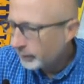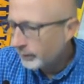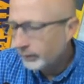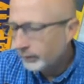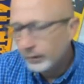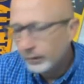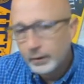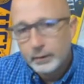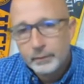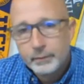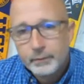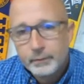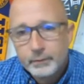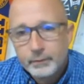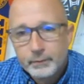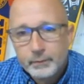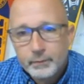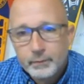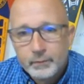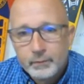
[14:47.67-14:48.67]
to 0.
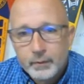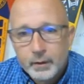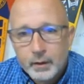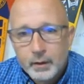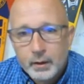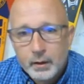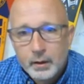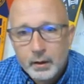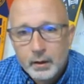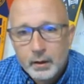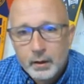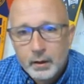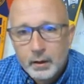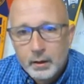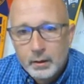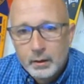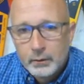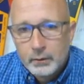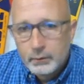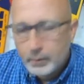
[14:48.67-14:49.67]

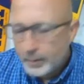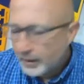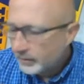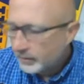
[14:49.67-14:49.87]
So my